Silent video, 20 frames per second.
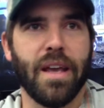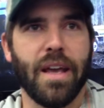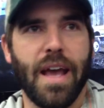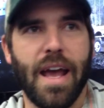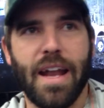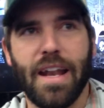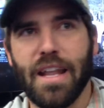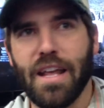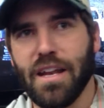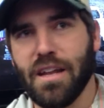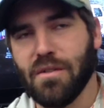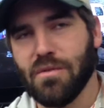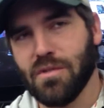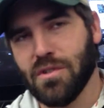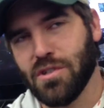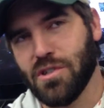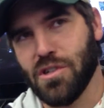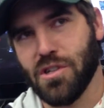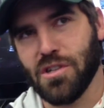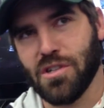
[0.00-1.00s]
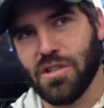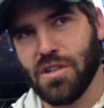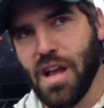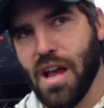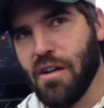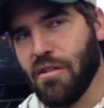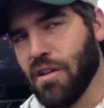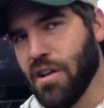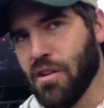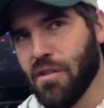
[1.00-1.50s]
and then it was just
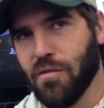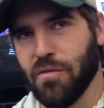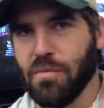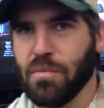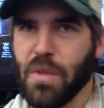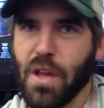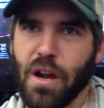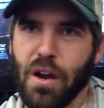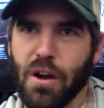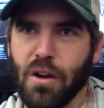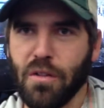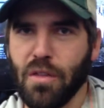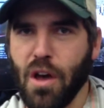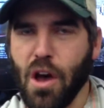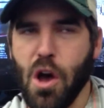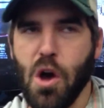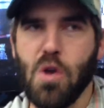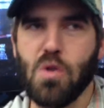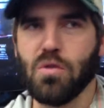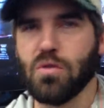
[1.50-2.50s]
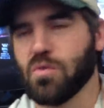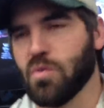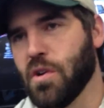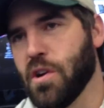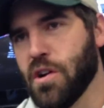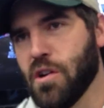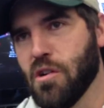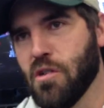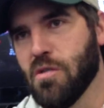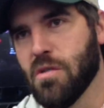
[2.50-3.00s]
downhill from there. The hose
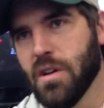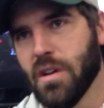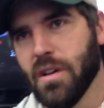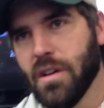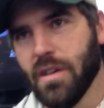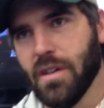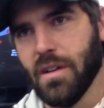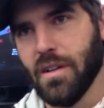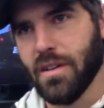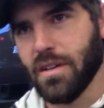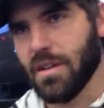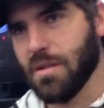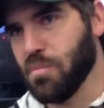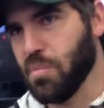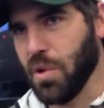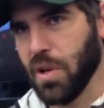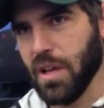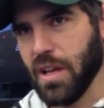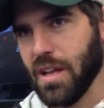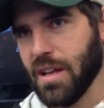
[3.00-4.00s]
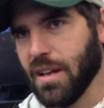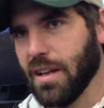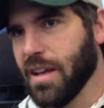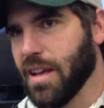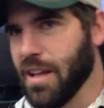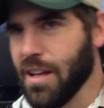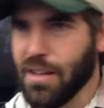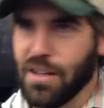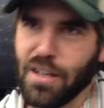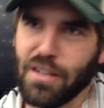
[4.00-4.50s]
reel
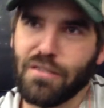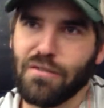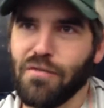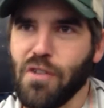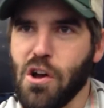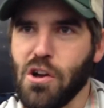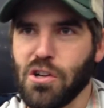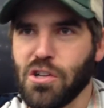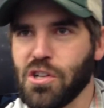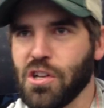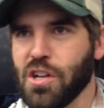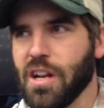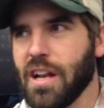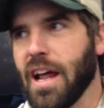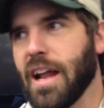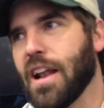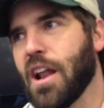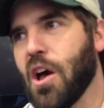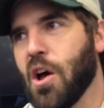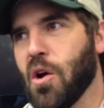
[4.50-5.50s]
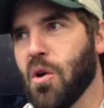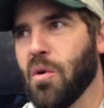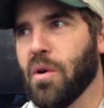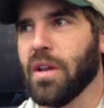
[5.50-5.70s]
completely dysfunctioned. I know